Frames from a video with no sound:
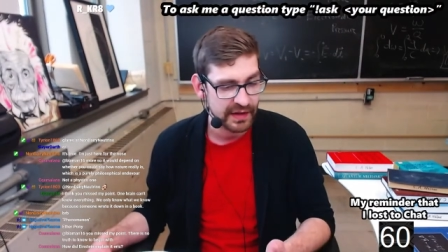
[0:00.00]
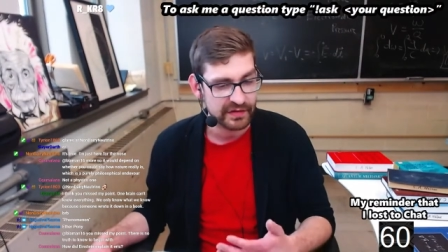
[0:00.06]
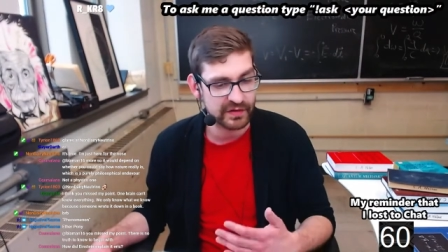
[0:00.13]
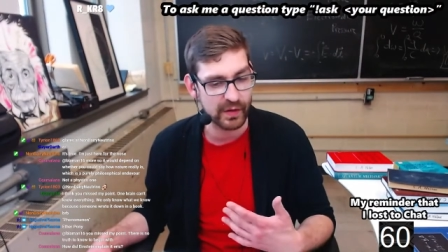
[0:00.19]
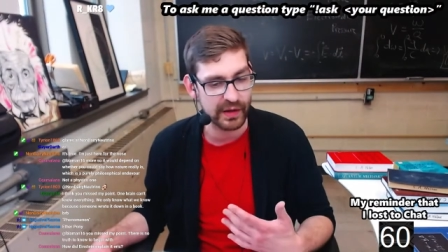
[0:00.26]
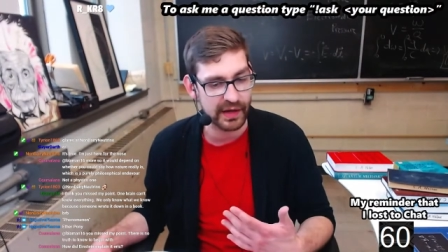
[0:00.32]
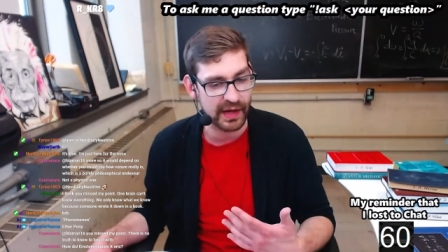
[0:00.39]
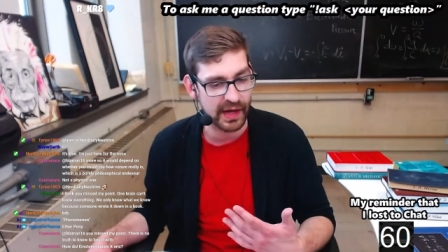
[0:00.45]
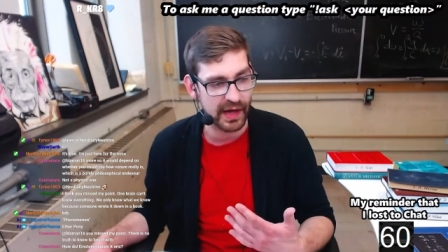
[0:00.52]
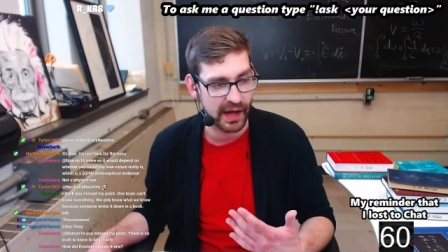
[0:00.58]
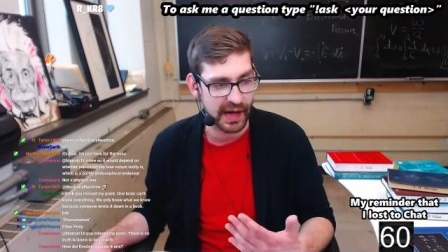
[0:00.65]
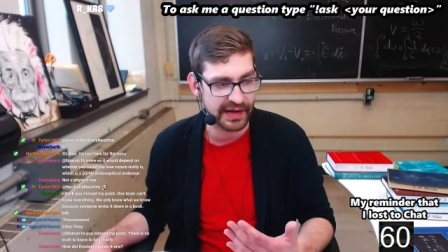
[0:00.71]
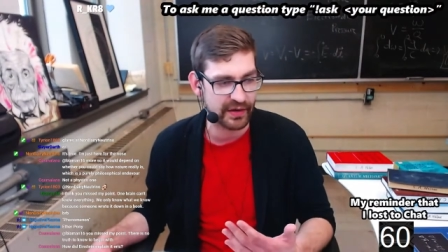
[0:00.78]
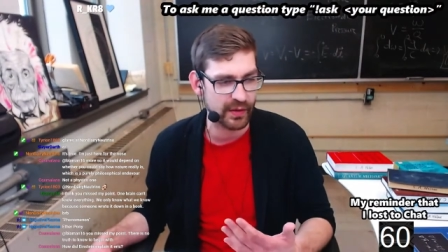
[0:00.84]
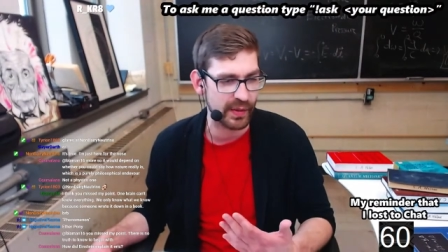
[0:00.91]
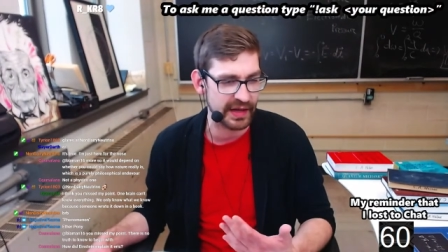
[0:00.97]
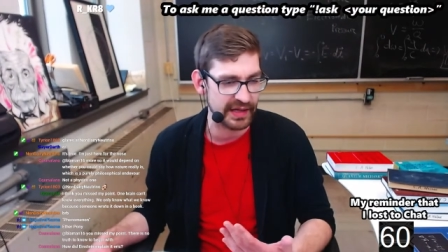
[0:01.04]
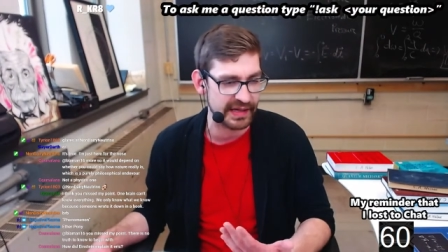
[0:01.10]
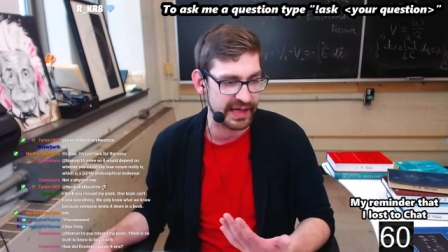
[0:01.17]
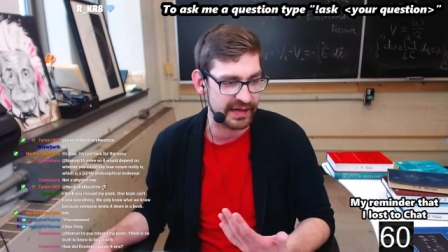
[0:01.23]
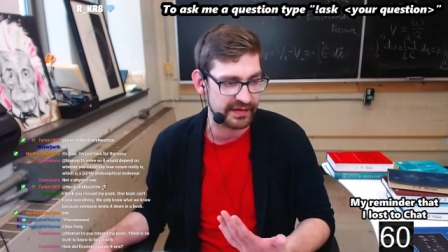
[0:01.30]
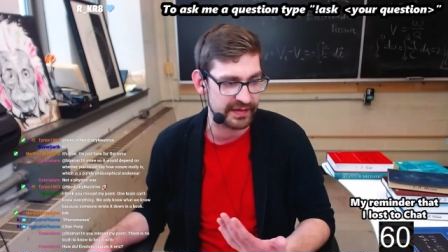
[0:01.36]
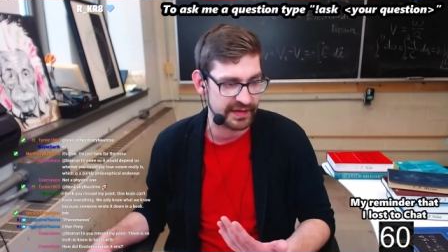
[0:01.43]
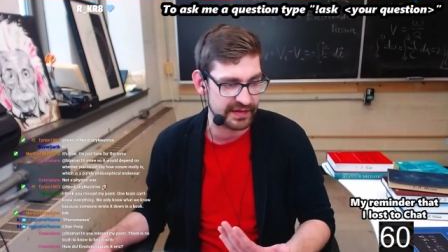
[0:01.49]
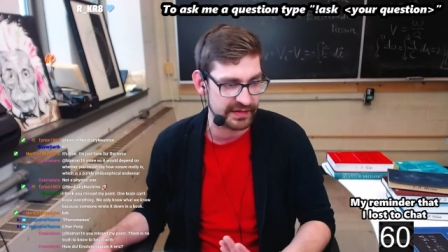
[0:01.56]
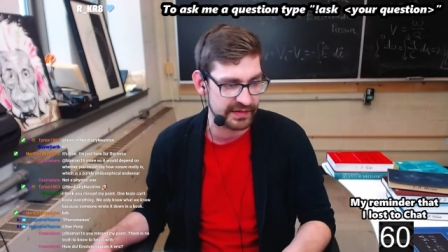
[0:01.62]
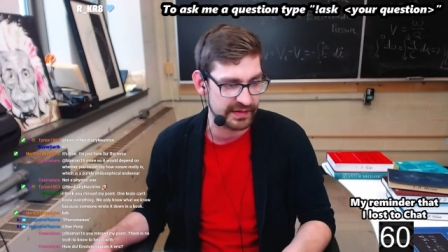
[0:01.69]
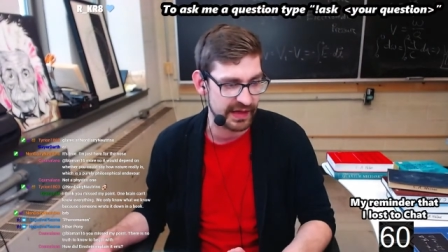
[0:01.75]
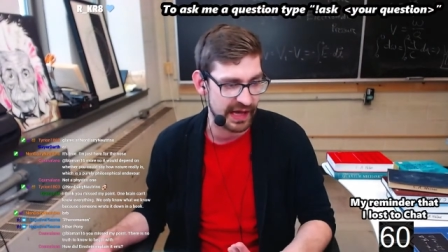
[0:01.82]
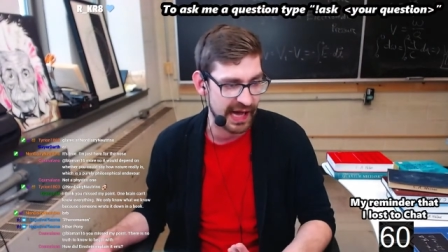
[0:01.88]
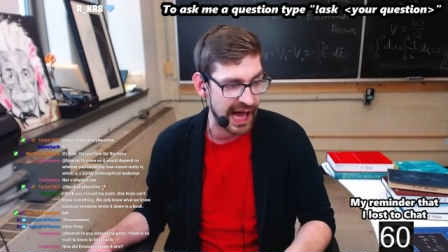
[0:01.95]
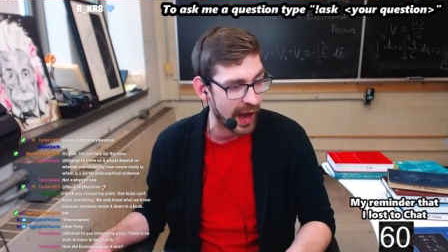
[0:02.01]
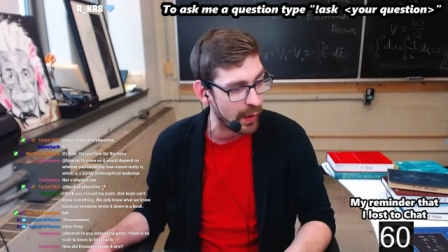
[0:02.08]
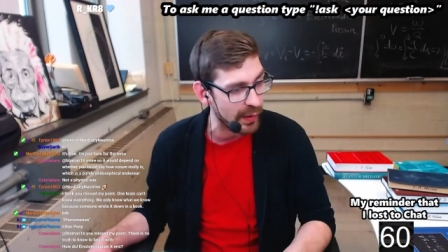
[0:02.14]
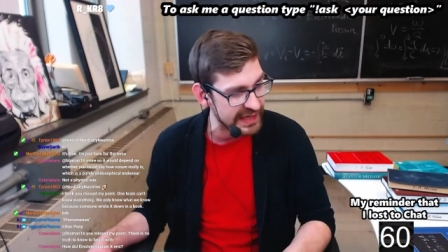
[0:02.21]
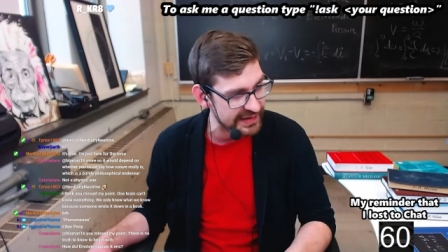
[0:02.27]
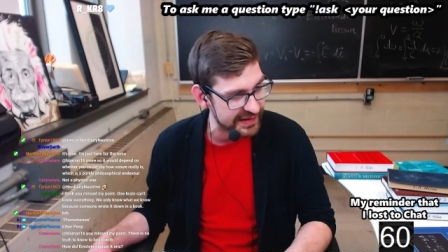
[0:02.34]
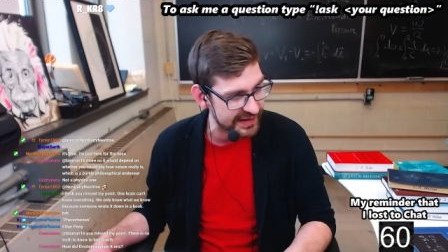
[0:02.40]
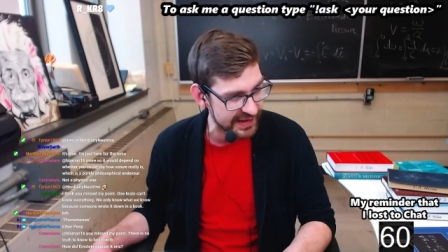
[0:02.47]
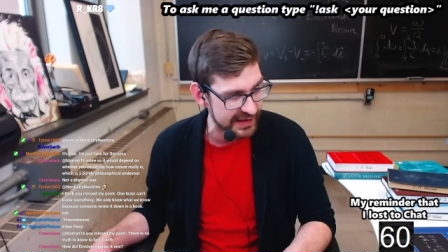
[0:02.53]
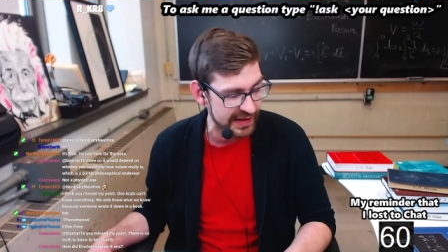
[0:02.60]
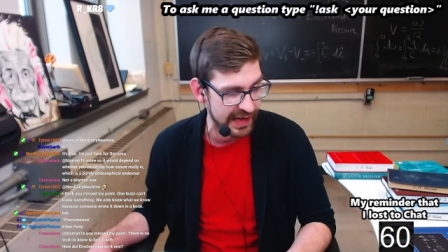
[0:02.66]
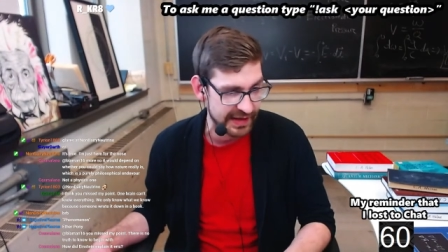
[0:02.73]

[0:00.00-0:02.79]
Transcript: So uh, I don't want to get into the the how he did it.